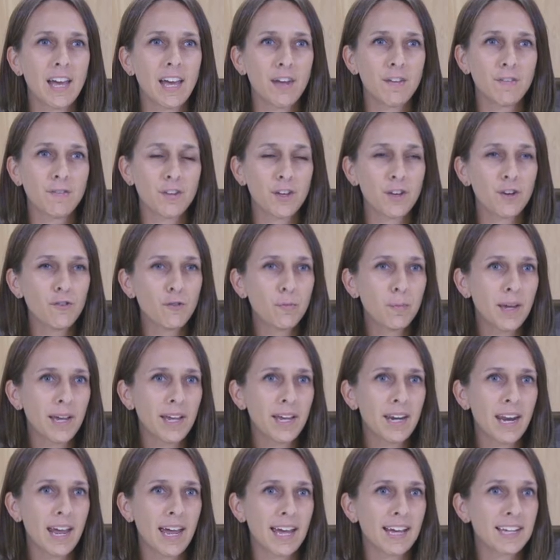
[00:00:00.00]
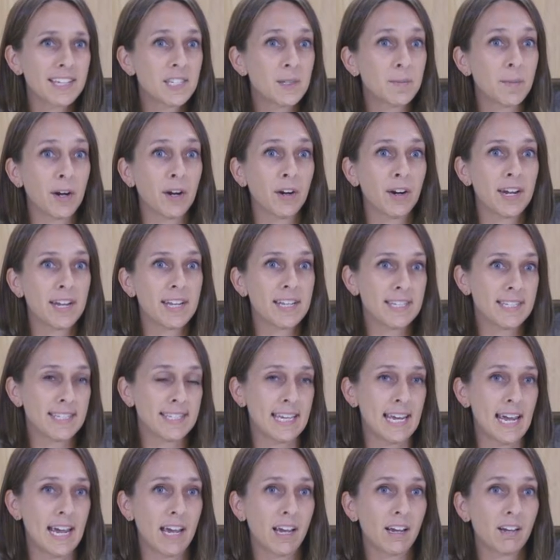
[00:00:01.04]
If you've been
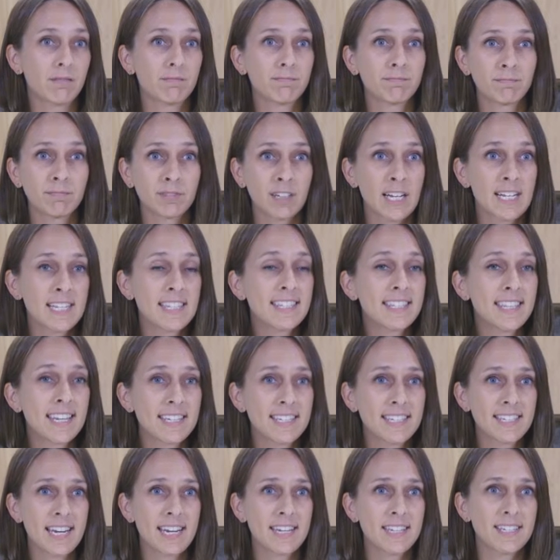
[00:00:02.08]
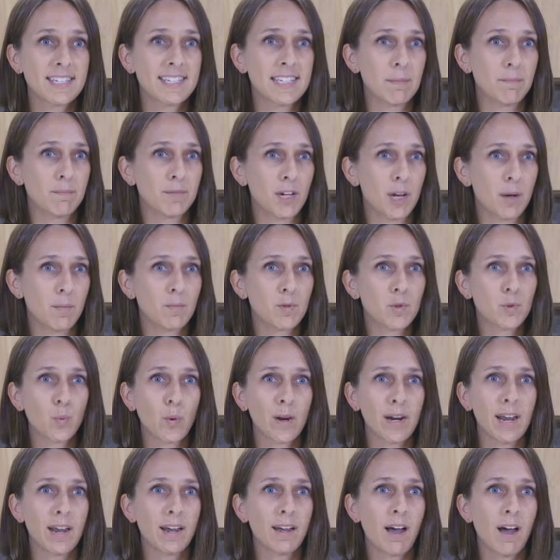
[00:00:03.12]
experiencing consistent symptoms
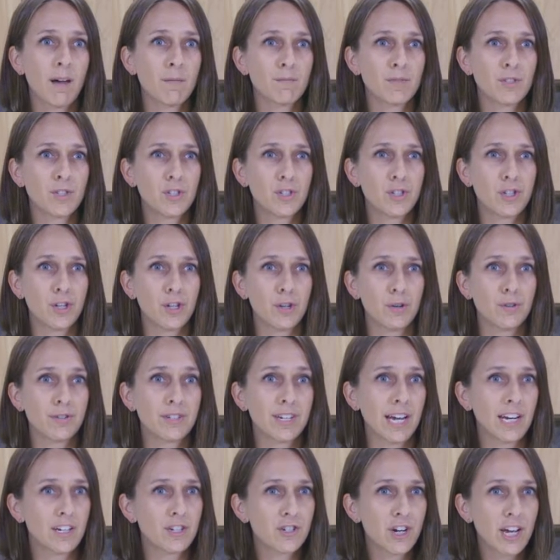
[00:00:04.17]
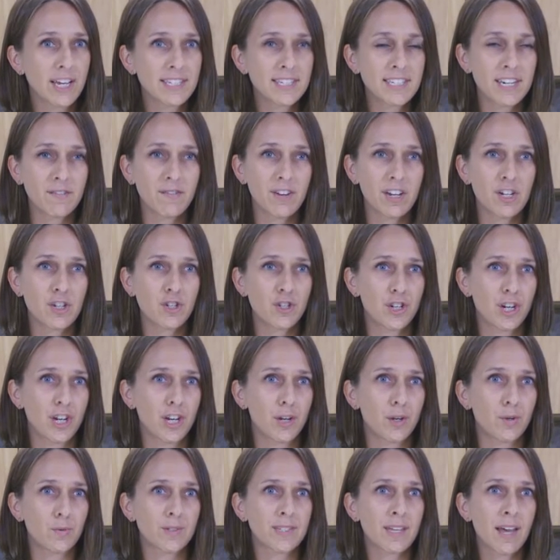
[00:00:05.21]
when it comes to digestive
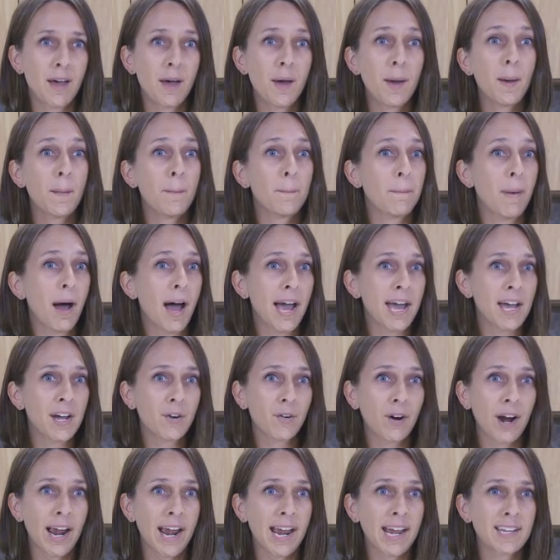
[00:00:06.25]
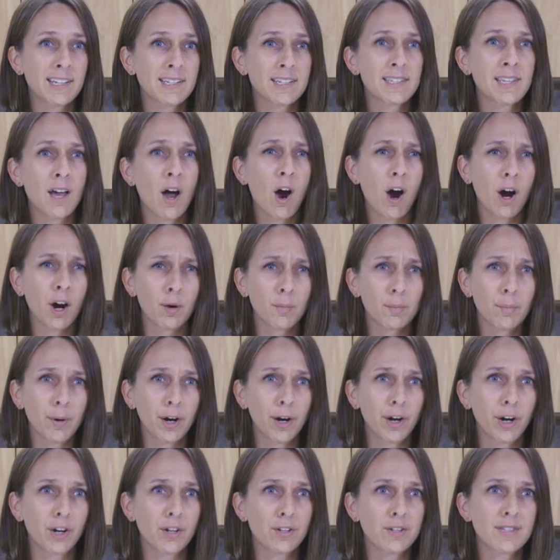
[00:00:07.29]
issues, migraines,
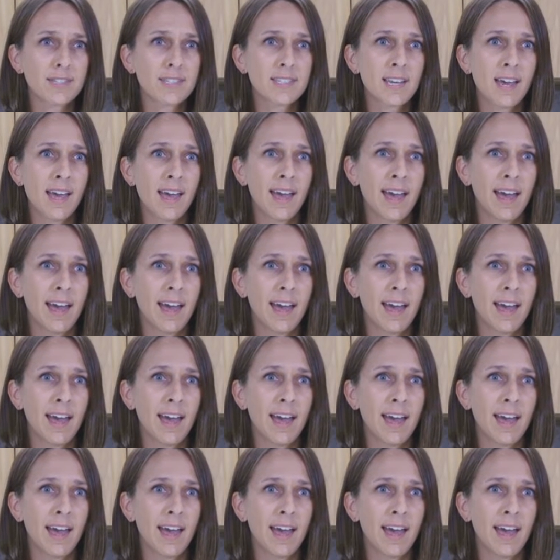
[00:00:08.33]
heartburns,